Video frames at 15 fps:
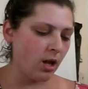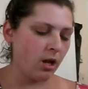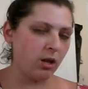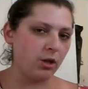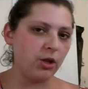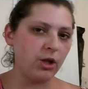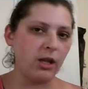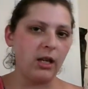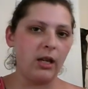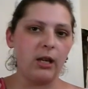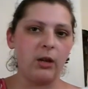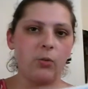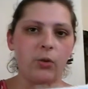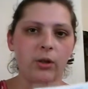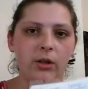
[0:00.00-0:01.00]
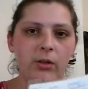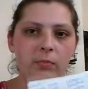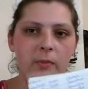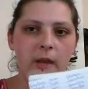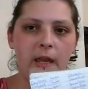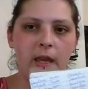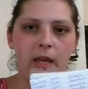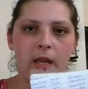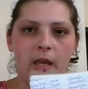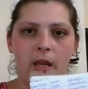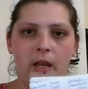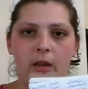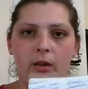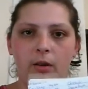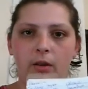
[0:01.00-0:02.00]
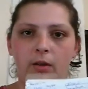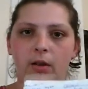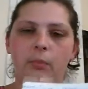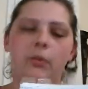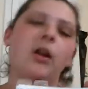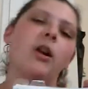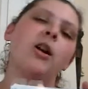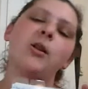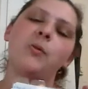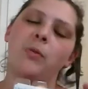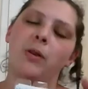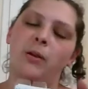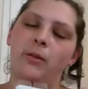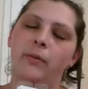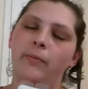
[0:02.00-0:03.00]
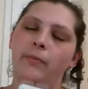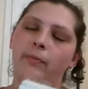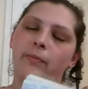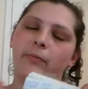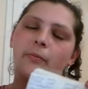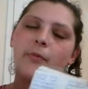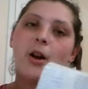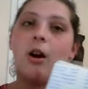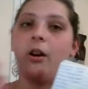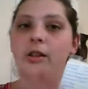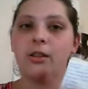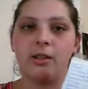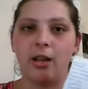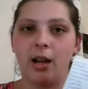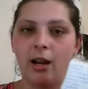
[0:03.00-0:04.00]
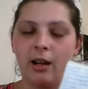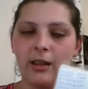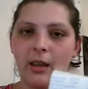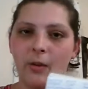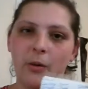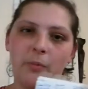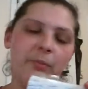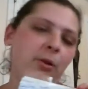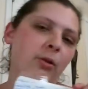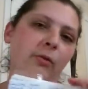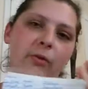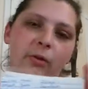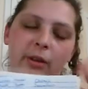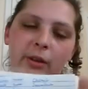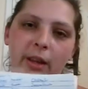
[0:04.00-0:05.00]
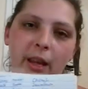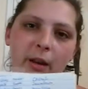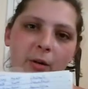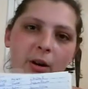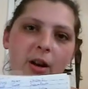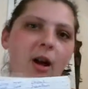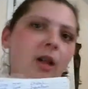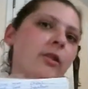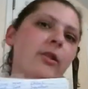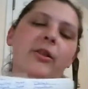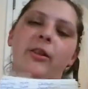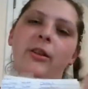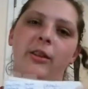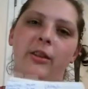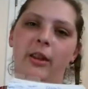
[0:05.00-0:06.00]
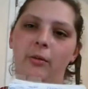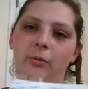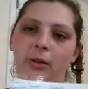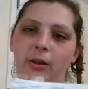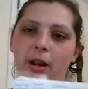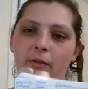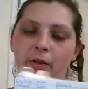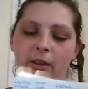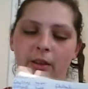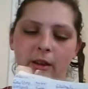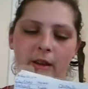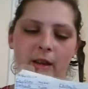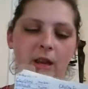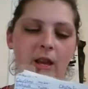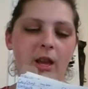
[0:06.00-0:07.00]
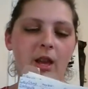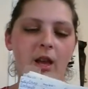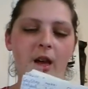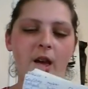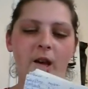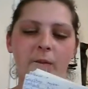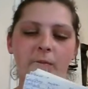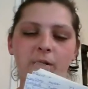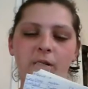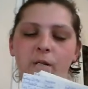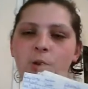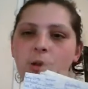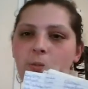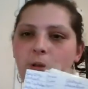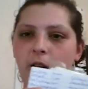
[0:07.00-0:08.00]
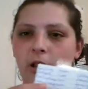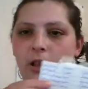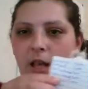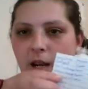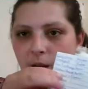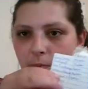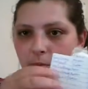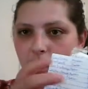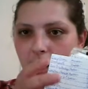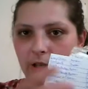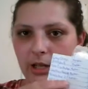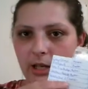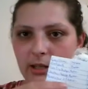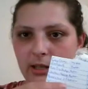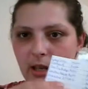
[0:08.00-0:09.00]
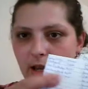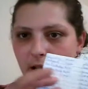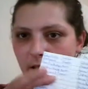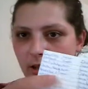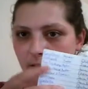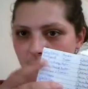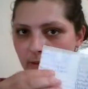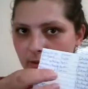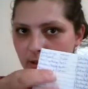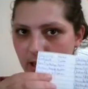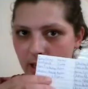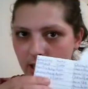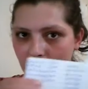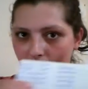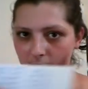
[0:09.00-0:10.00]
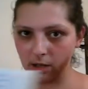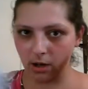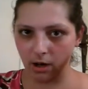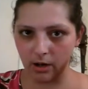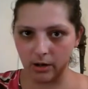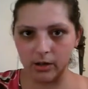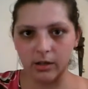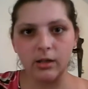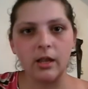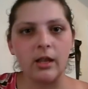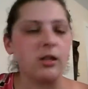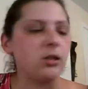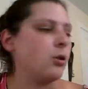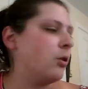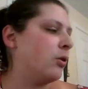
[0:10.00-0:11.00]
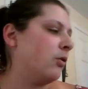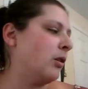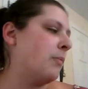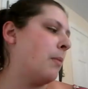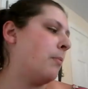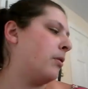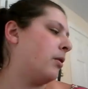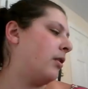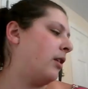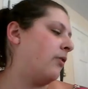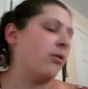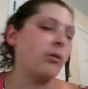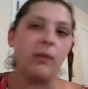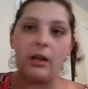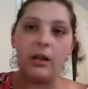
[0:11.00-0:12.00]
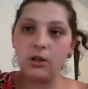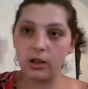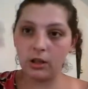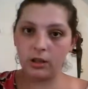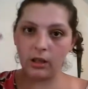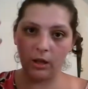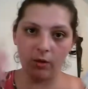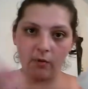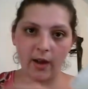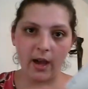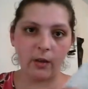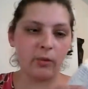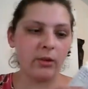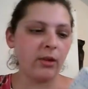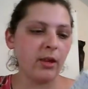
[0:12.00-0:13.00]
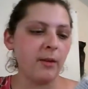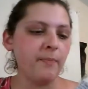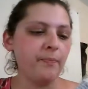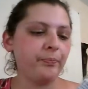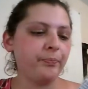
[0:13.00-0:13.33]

She was making, I mean, hers were cardstock and they were beautiful and they were colored and they were everything. But she was putting a lot of her projects on index cards, like so you can remember the information that you've had with them.